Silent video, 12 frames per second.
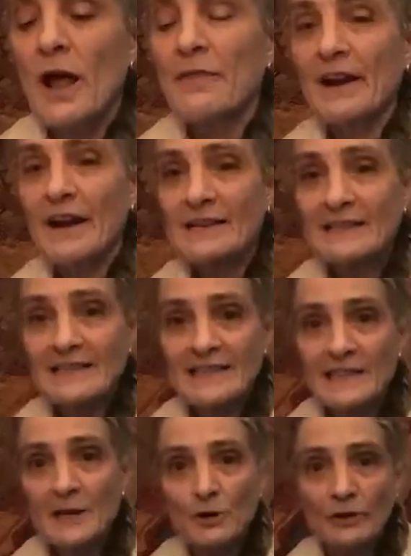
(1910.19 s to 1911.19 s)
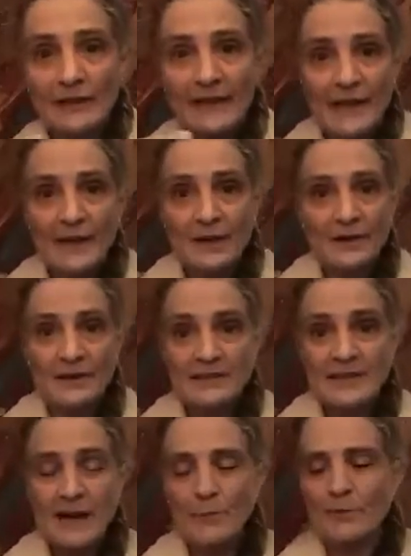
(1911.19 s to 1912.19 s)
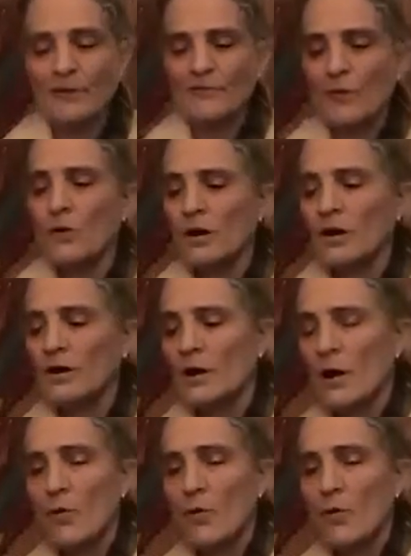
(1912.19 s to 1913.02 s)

that I had secretly hidden the day before